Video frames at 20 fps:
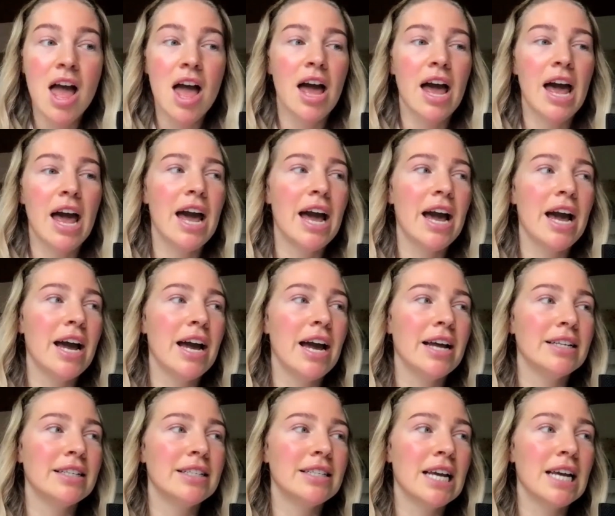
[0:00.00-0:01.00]

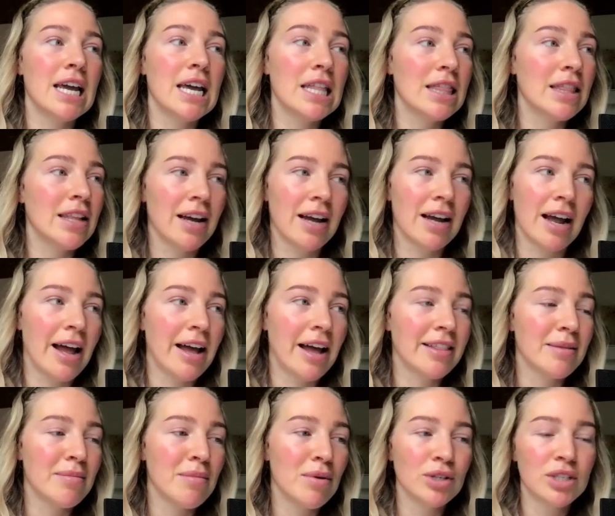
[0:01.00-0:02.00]
And in the, I had
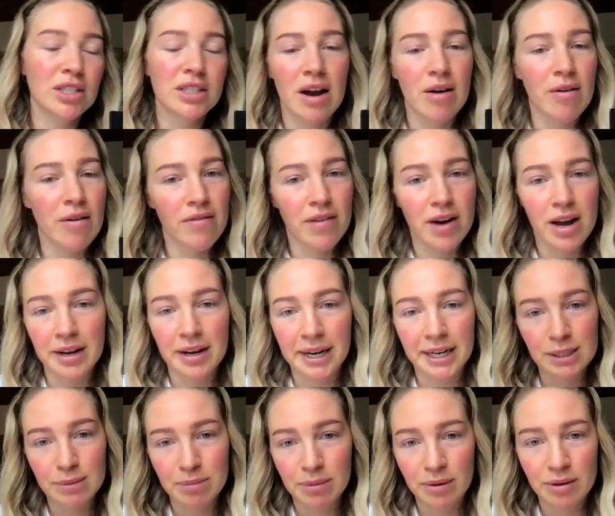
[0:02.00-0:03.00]
the most terrifying
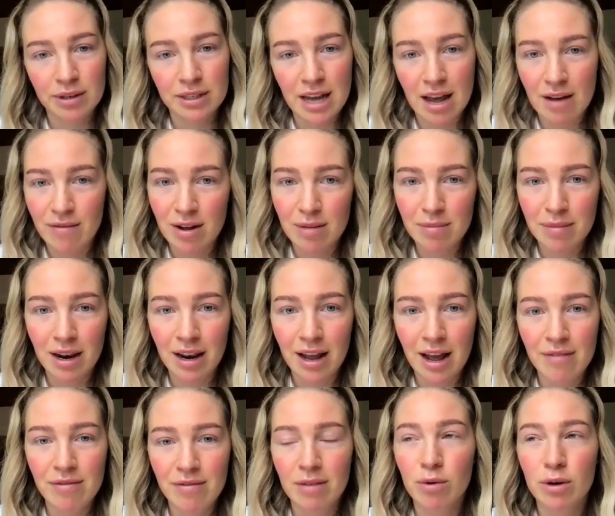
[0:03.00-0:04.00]
experience ever in my
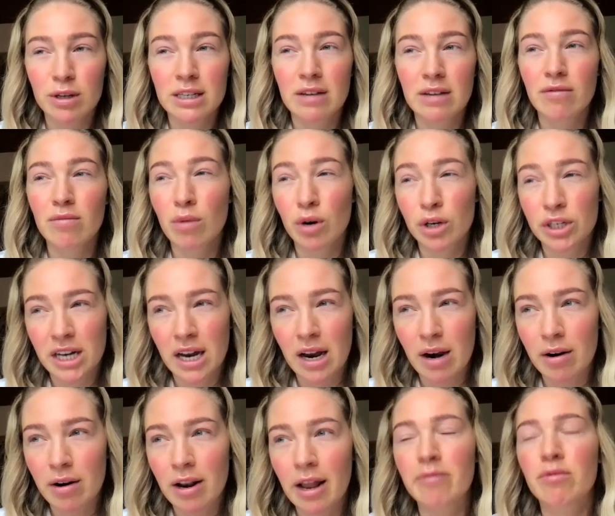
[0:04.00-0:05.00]
life. It was even more,
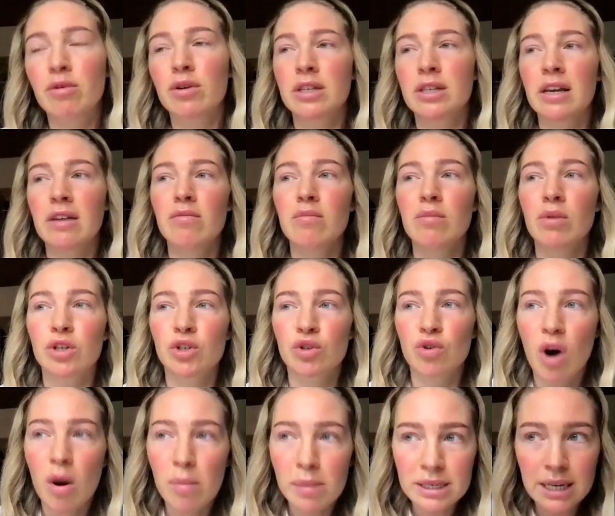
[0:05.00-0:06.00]
ter- it was even more
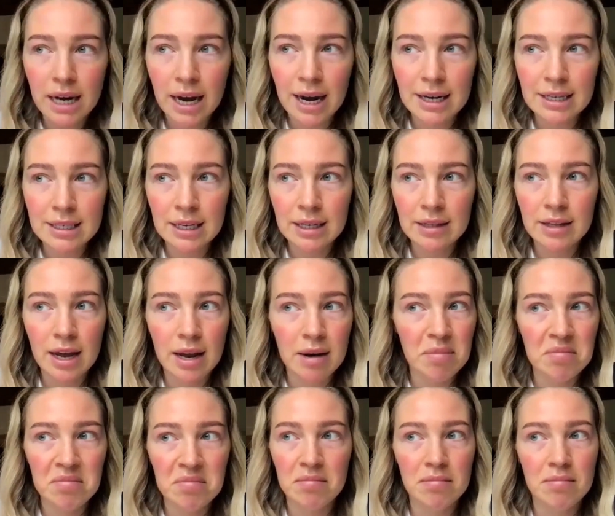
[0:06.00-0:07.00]
traumatizing
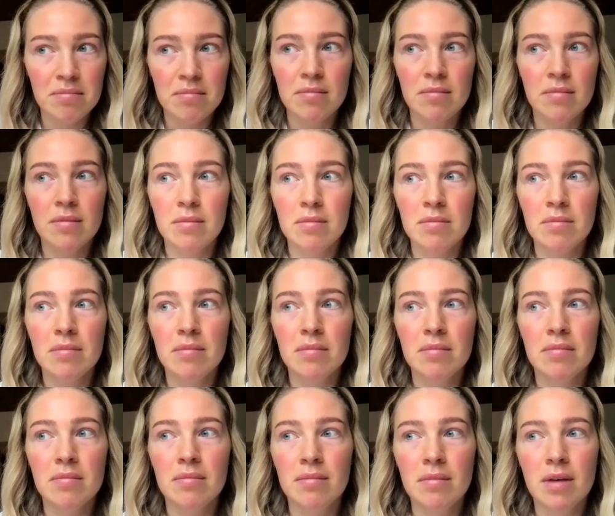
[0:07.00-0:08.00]
than
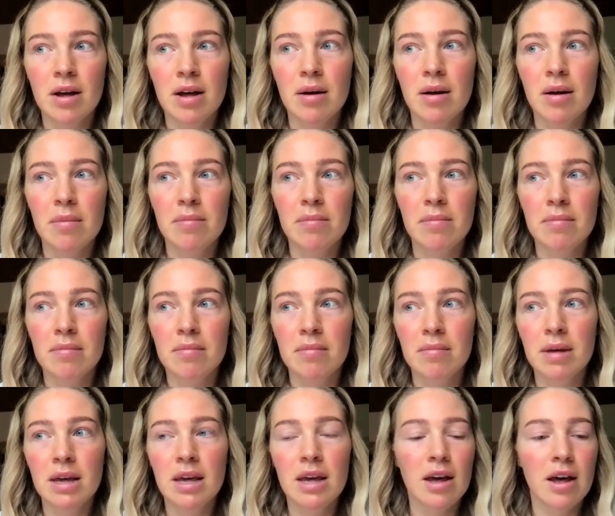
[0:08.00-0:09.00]
Um,
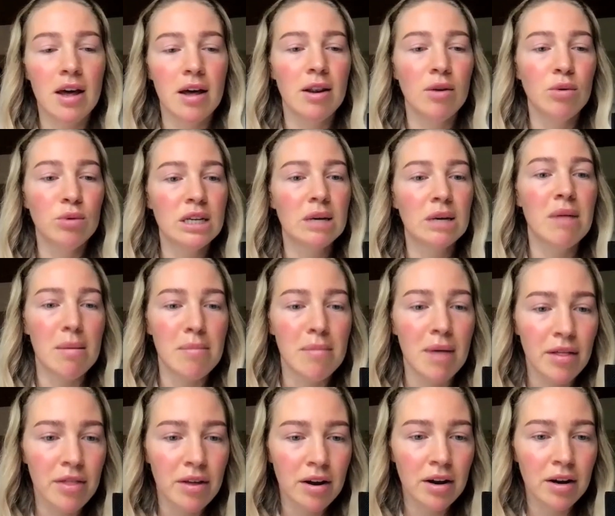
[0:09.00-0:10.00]
me uh, losing my
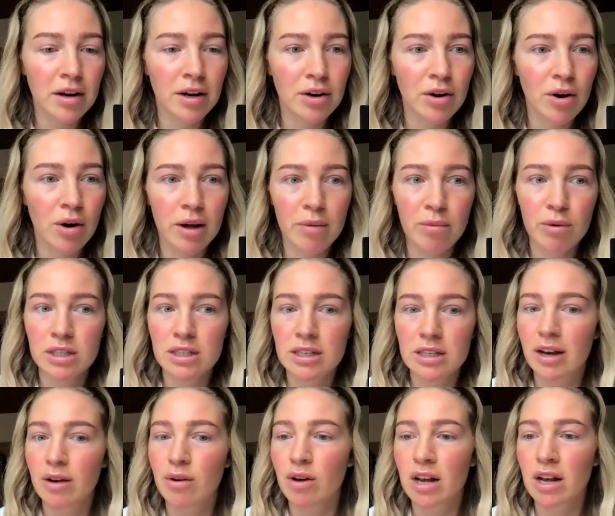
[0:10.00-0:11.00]
mother. You know, it was
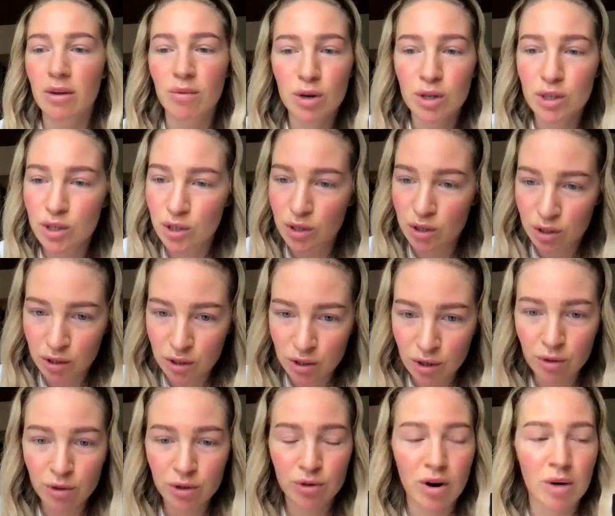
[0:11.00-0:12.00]
like, it was
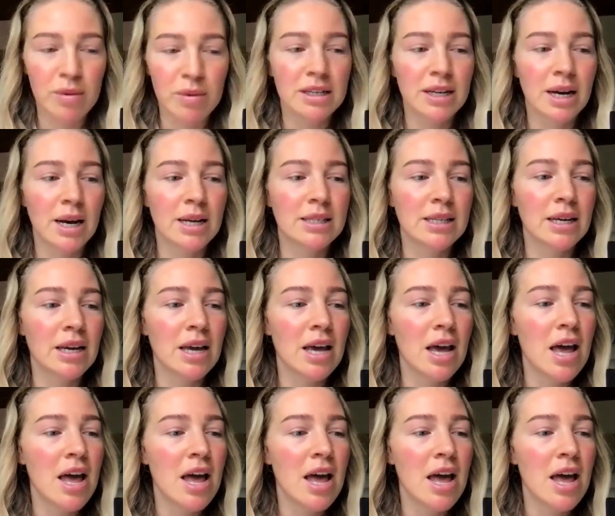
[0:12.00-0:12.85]
so traumatizing.